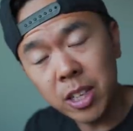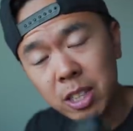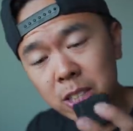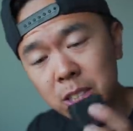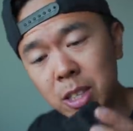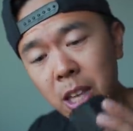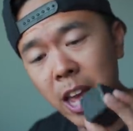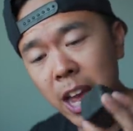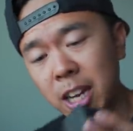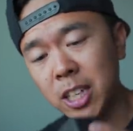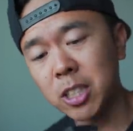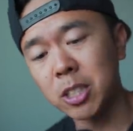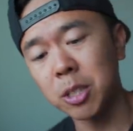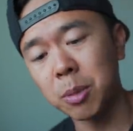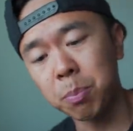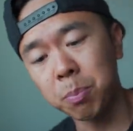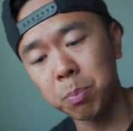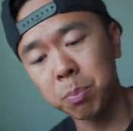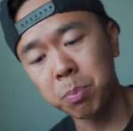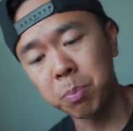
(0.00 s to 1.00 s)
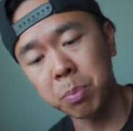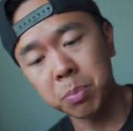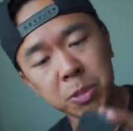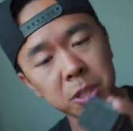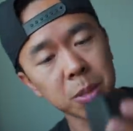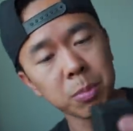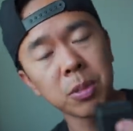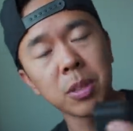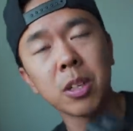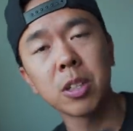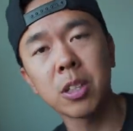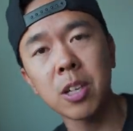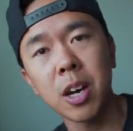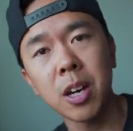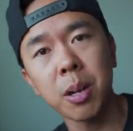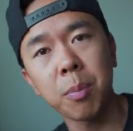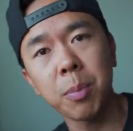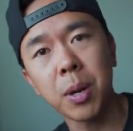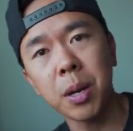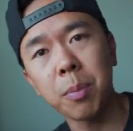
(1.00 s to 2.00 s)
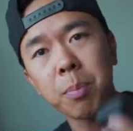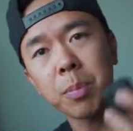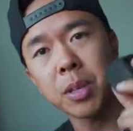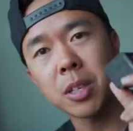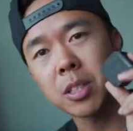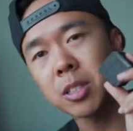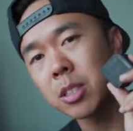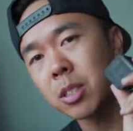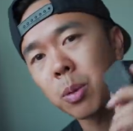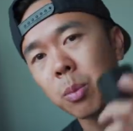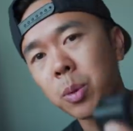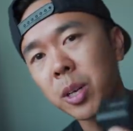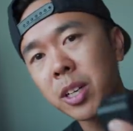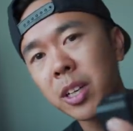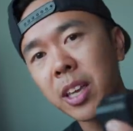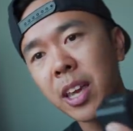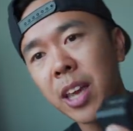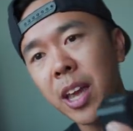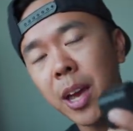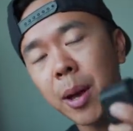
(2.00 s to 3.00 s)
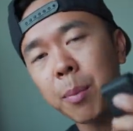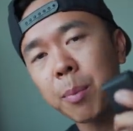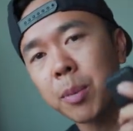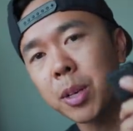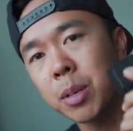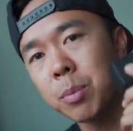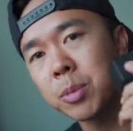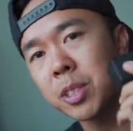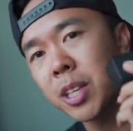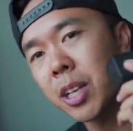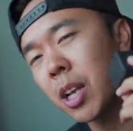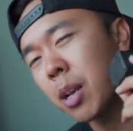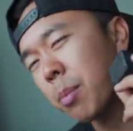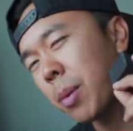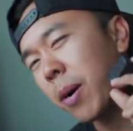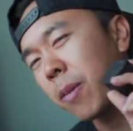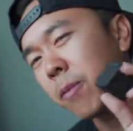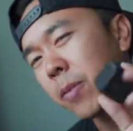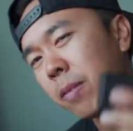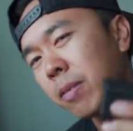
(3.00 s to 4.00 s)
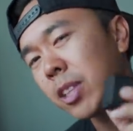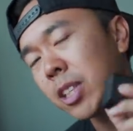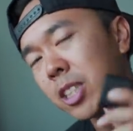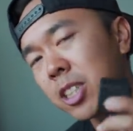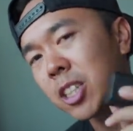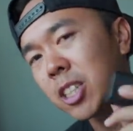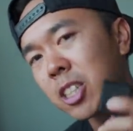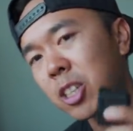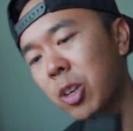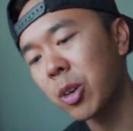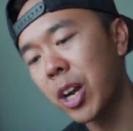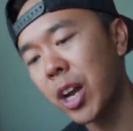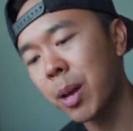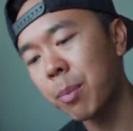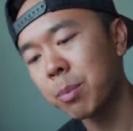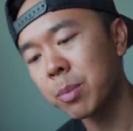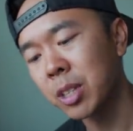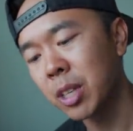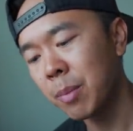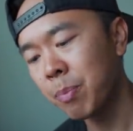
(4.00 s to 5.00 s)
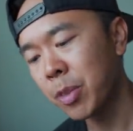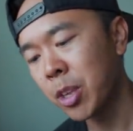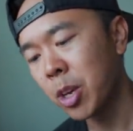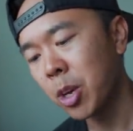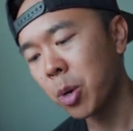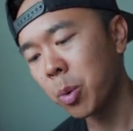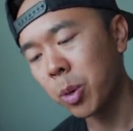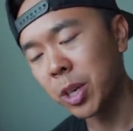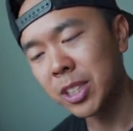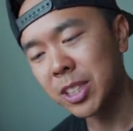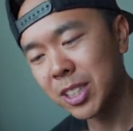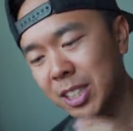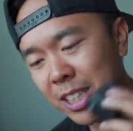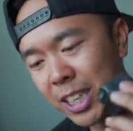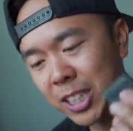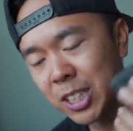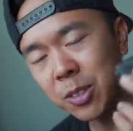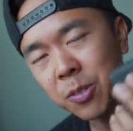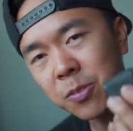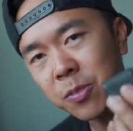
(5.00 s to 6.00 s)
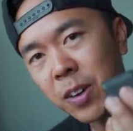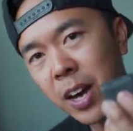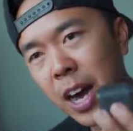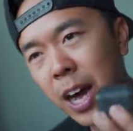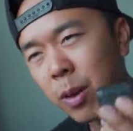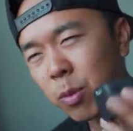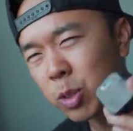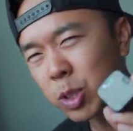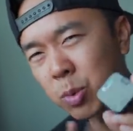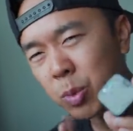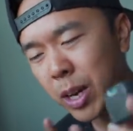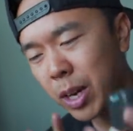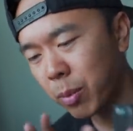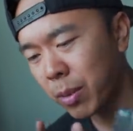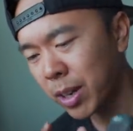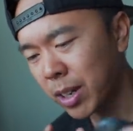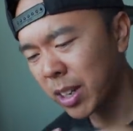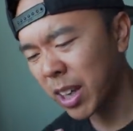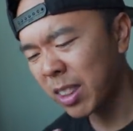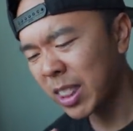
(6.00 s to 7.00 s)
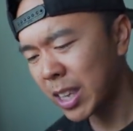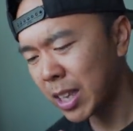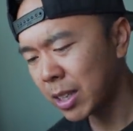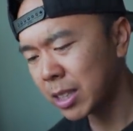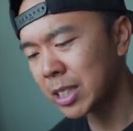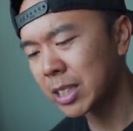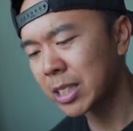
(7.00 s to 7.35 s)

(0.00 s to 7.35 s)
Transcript: is actually something to talk about because the Runcam comes in at about 56 grams, whereas the Session 5 was right around, I think,